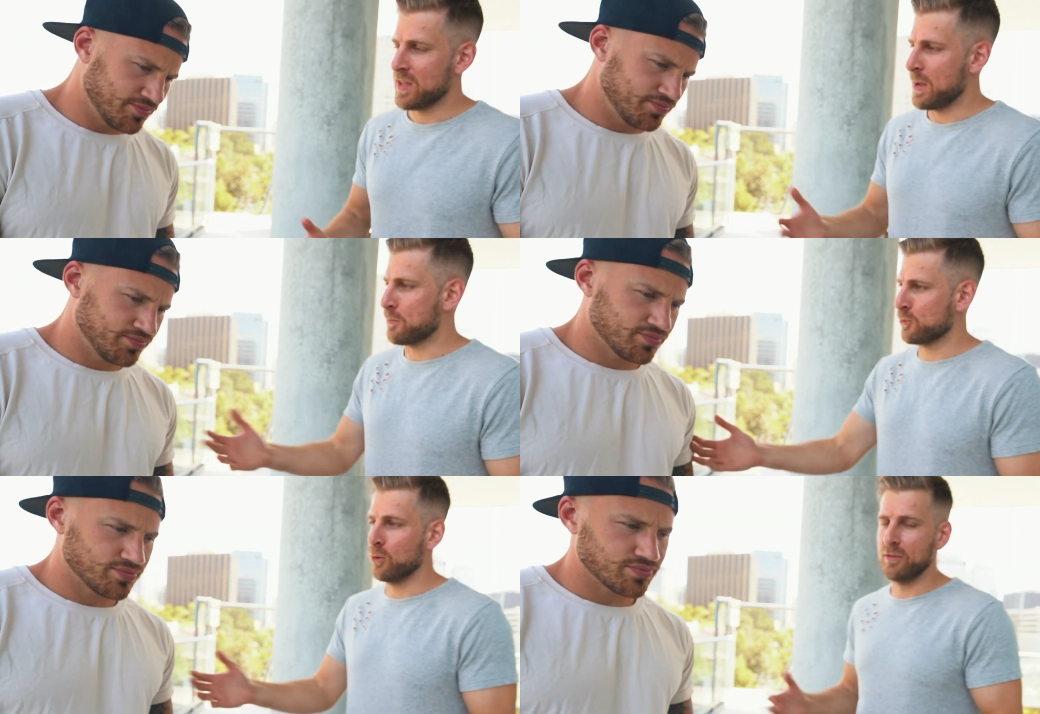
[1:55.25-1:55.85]

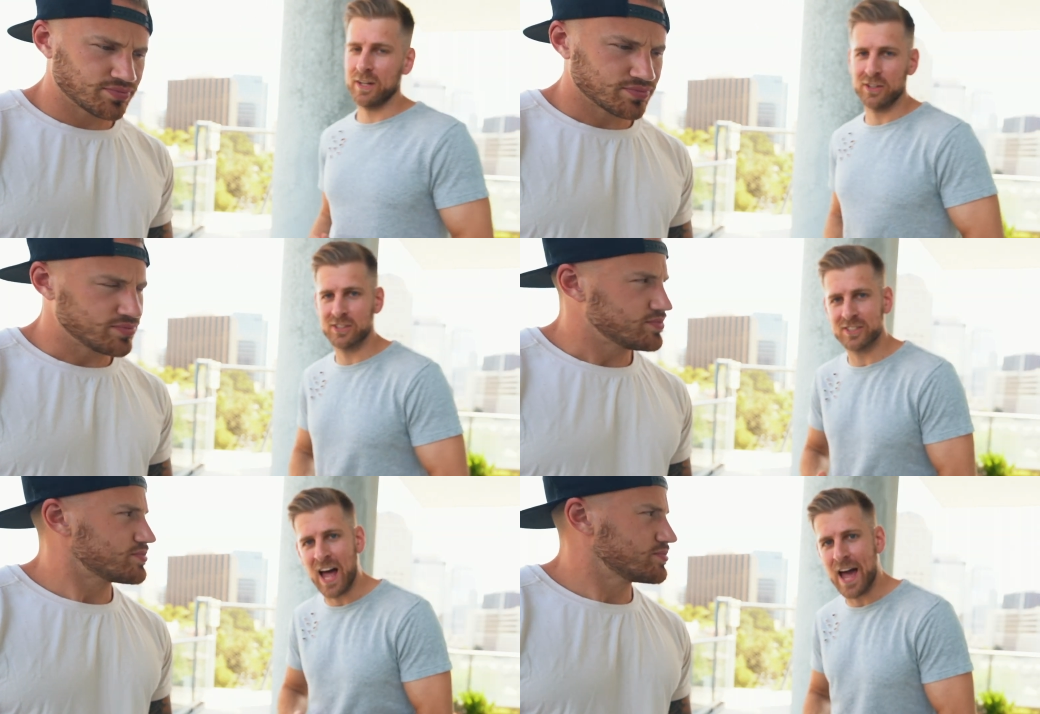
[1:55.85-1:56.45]
Speaker 1: improving your
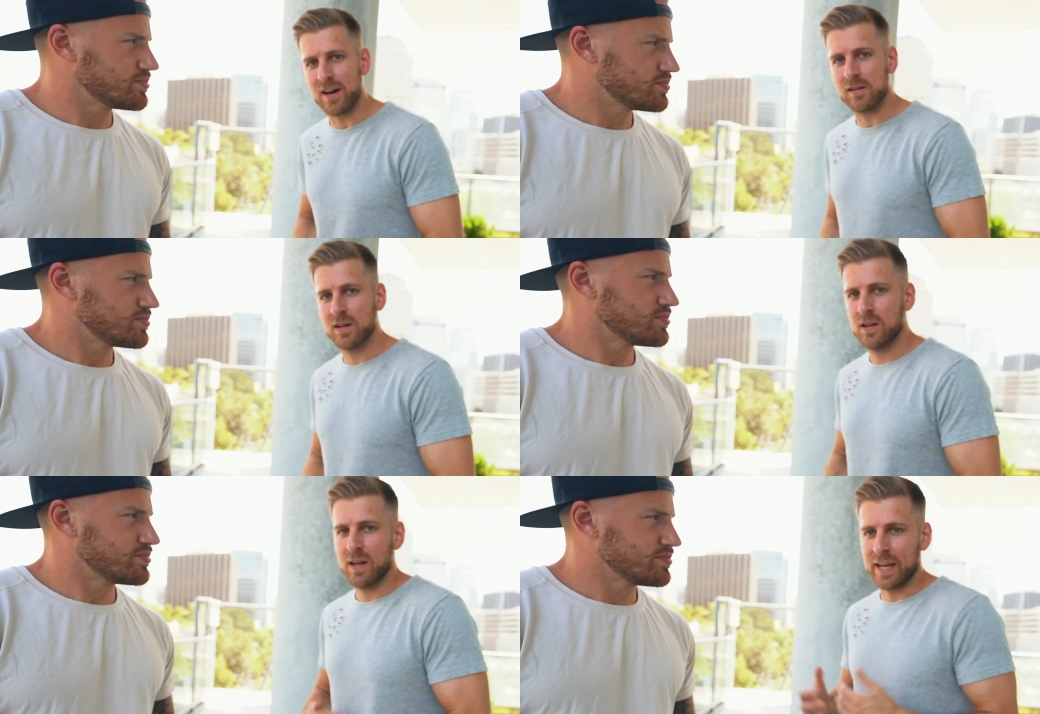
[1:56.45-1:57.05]
style,
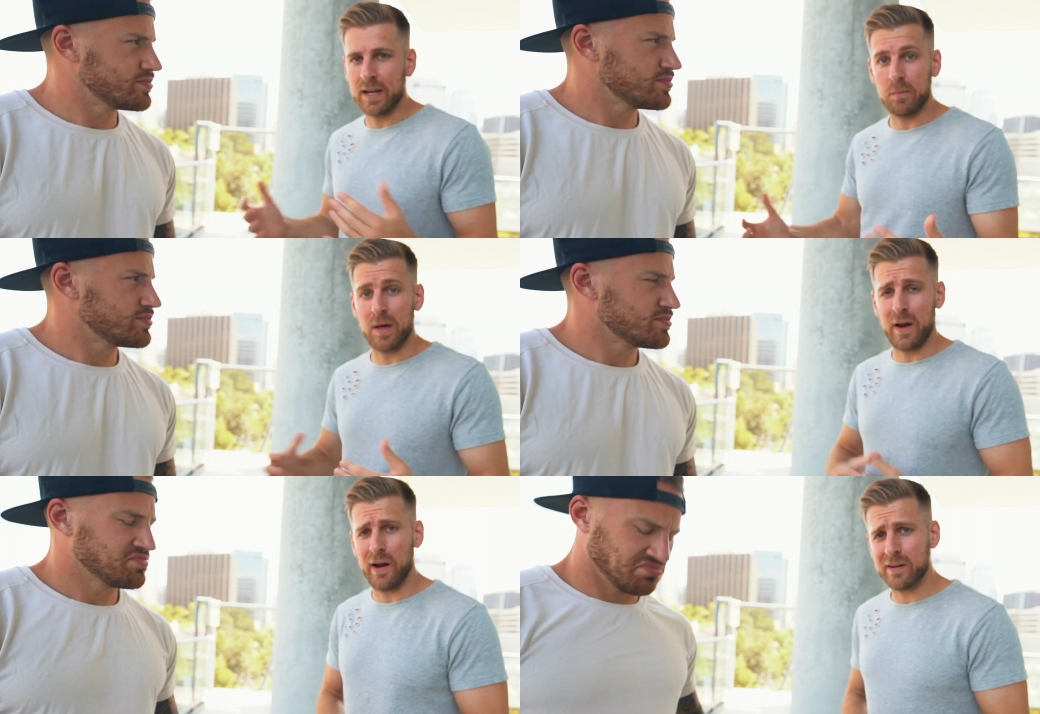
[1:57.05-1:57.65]
getting a
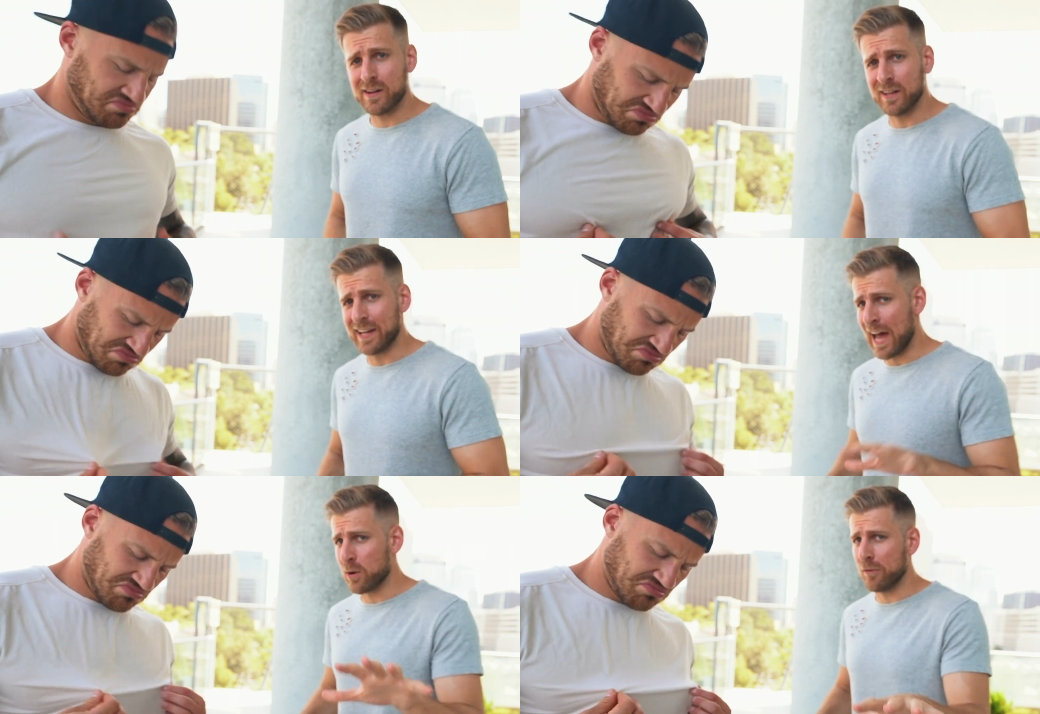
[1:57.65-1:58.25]
better haircut.
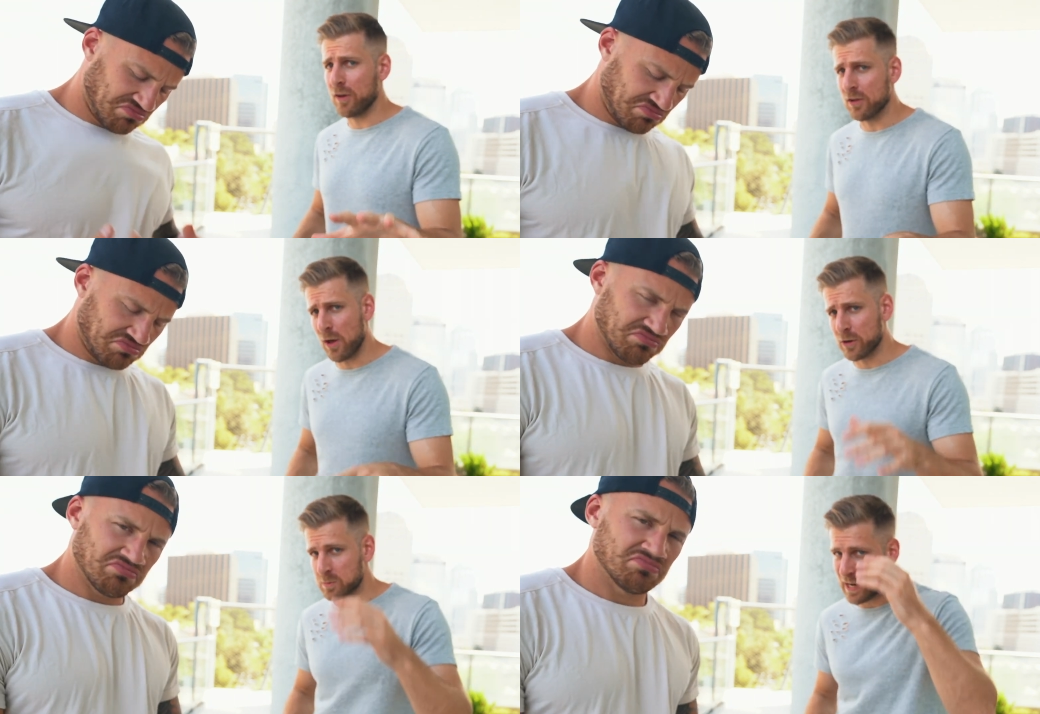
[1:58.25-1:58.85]
Like I don't know if y'all
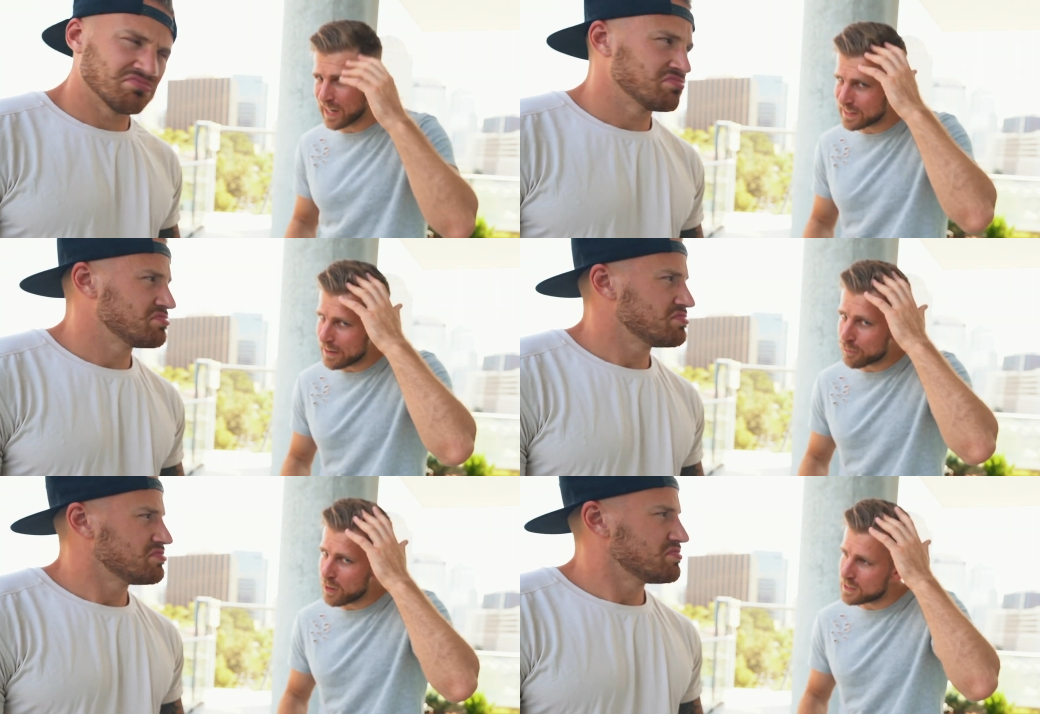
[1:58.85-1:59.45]
noticed, but I got
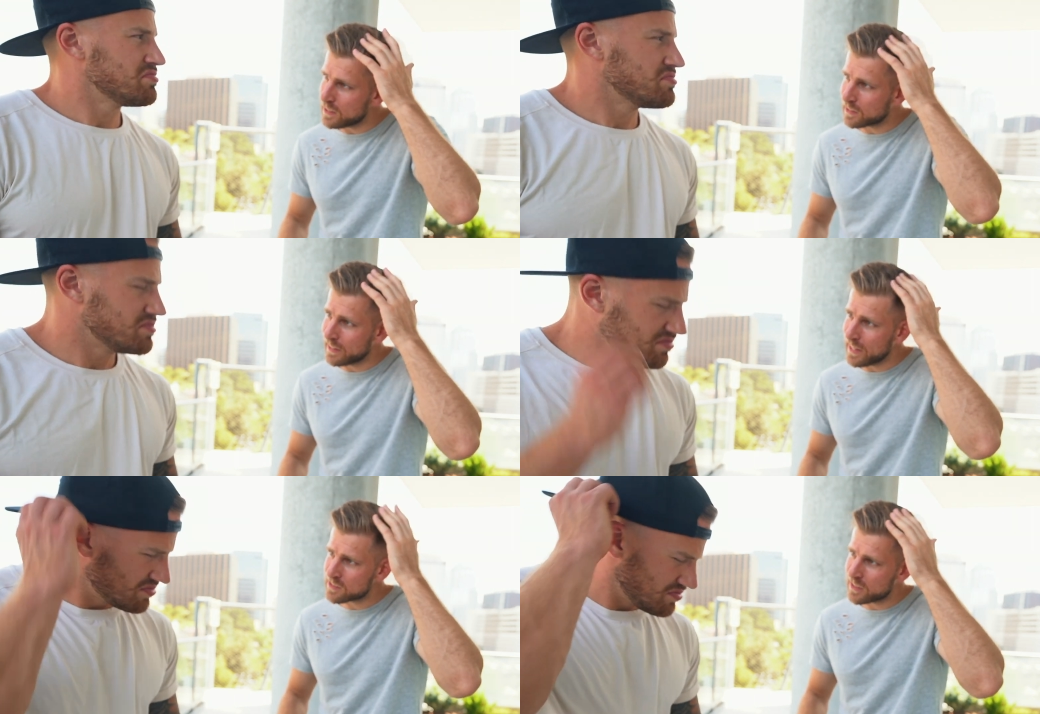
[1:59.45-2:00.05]
that fresh haircut
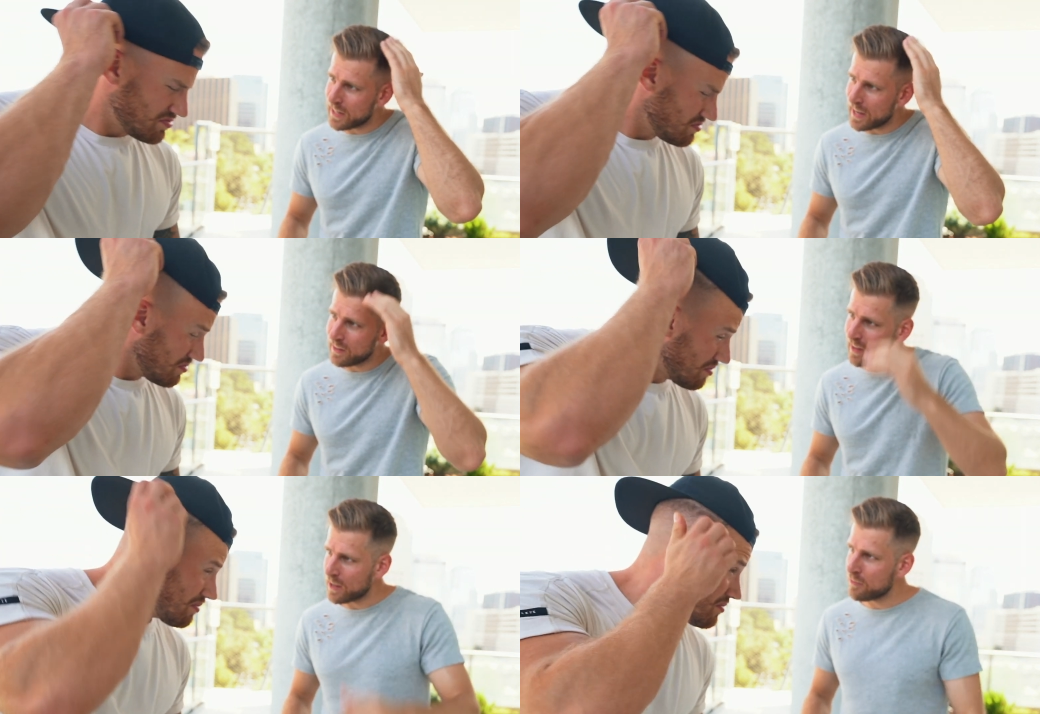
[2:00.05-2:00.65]
yesterday. How,
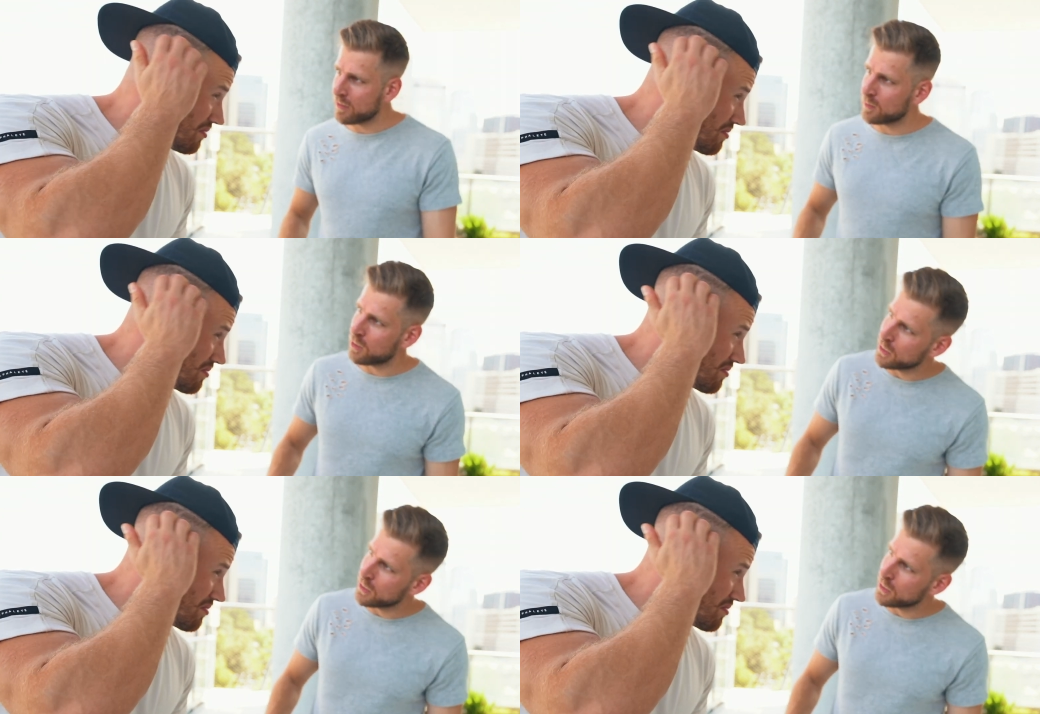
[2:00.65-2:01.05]
how you feeling, bro?